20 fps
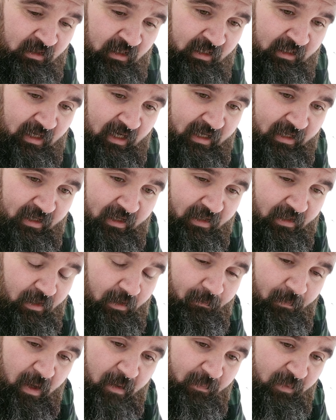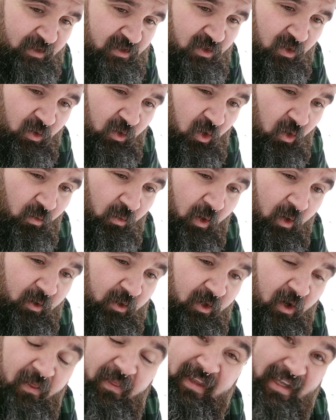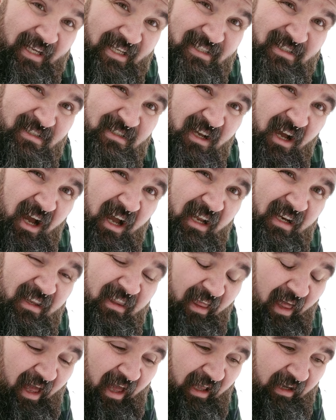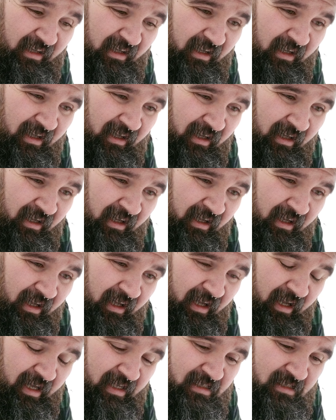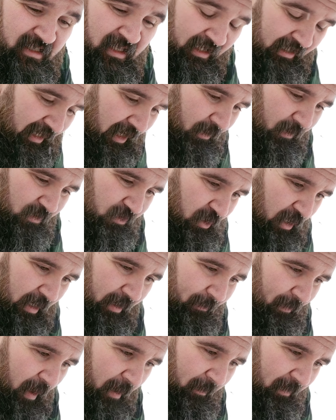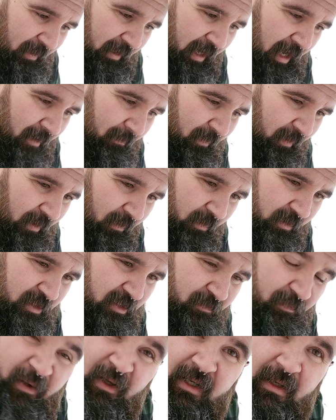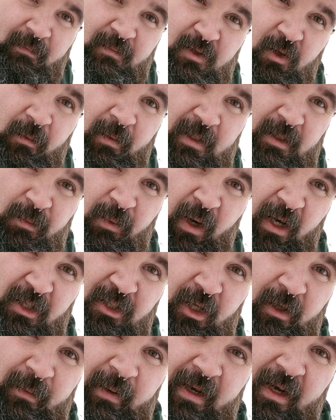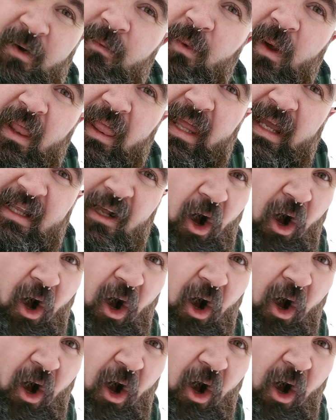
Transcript: Like that might be so corroded on the inside that it's like I would try to pump it up and it would just build up so much pressure, but like